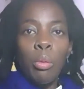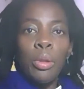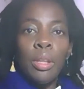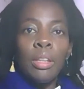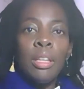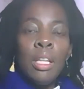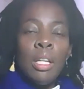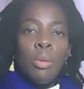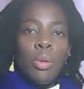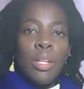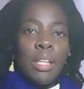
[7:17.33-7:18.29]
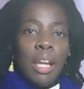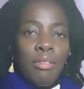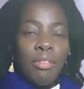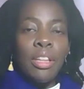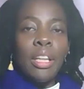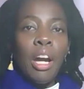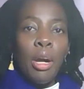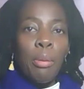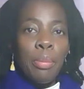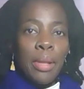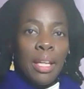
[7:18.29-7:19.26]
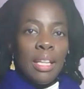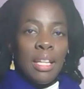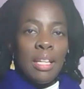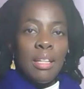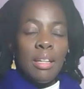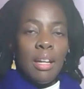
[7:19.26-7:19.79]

woman with an African Caribbean